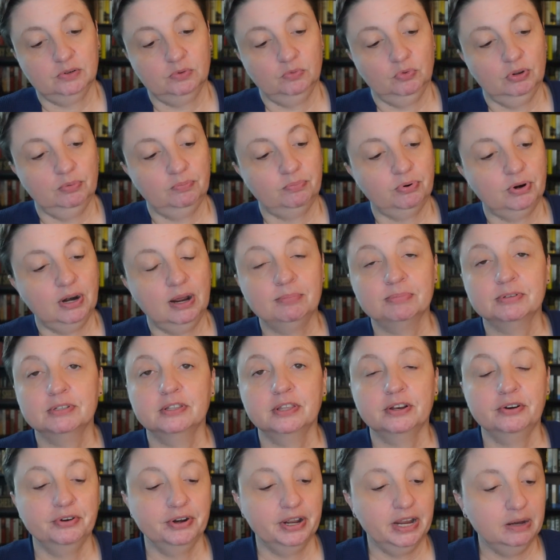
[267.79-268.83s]
What prompts
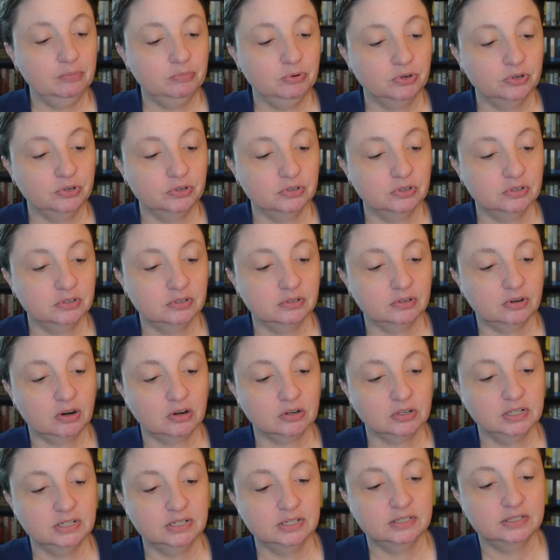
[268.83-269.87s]
their neighbors,
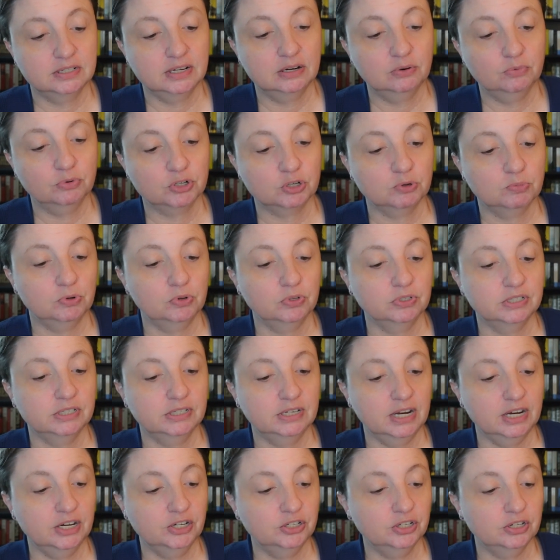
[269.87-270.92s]
hardly distinguishable in
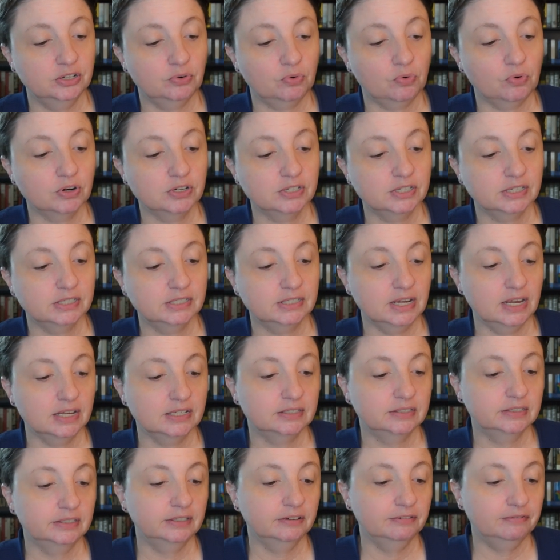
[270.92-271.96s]
station or success,
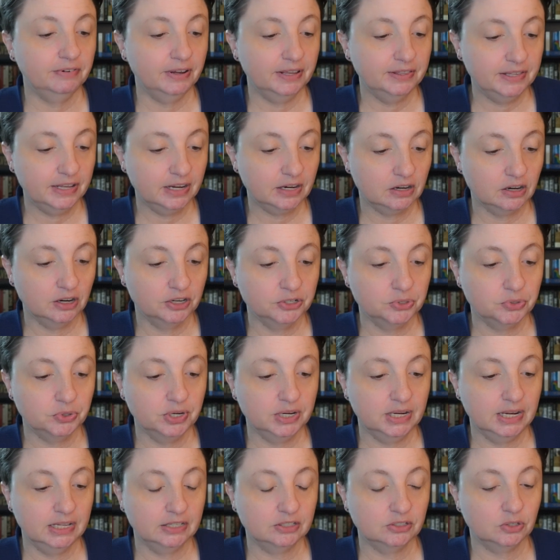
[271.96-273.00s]
to defend that country
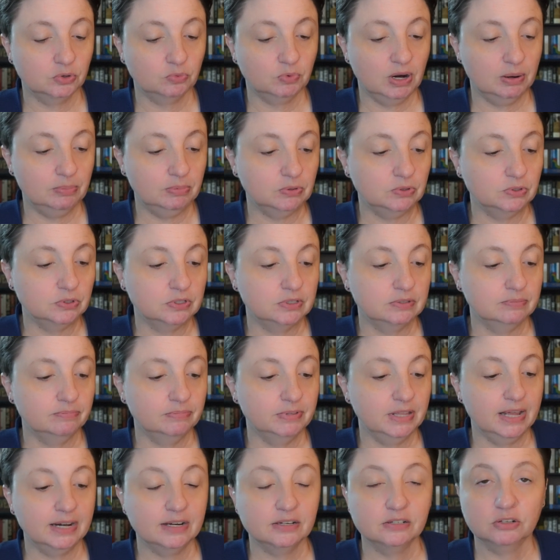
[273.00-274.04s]
against the rebels?
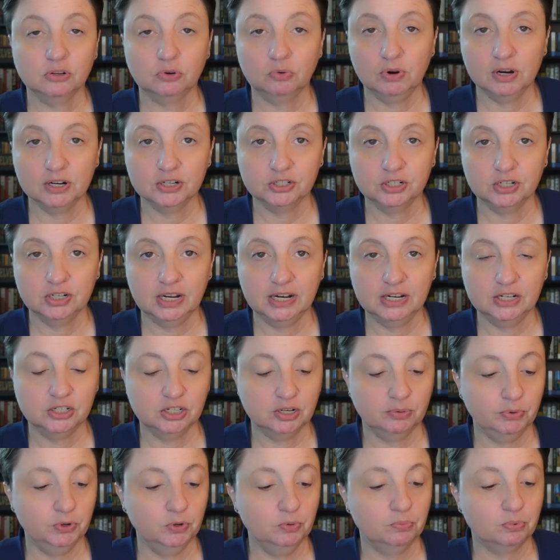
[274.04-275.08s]
That is the question
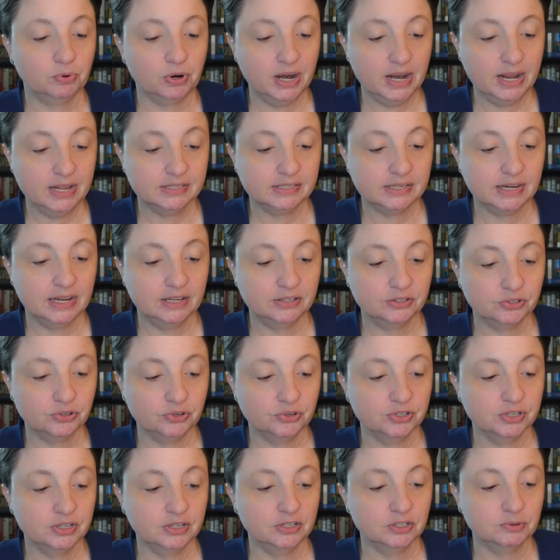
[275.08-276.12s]
H.W. Brands
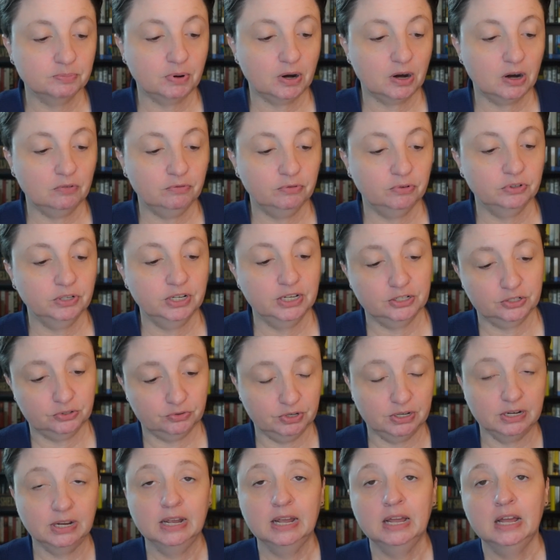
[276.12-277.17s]
answers in his powerful
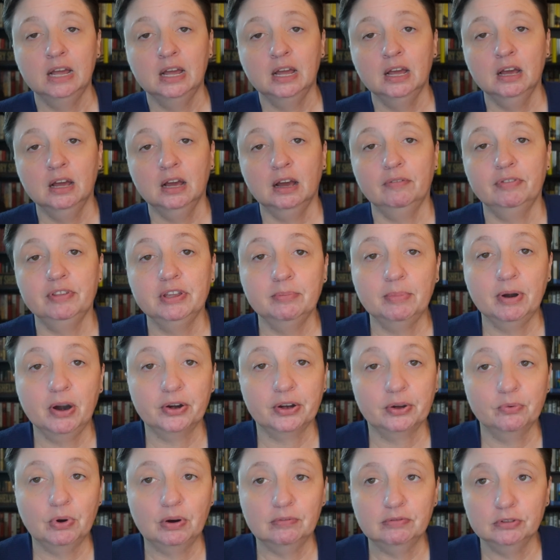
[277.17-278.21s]
history of the
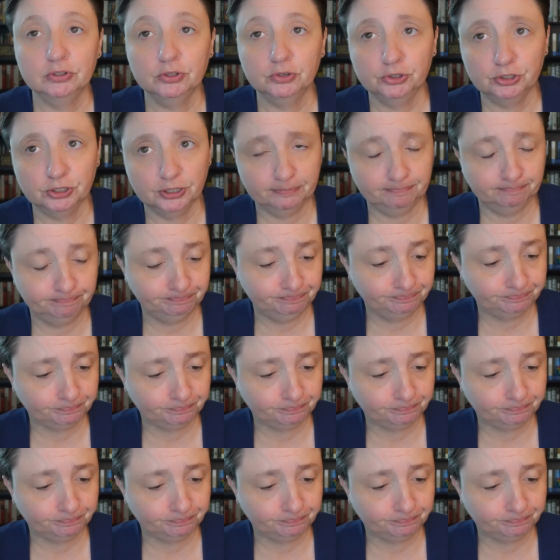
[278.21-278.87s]
American Revolution.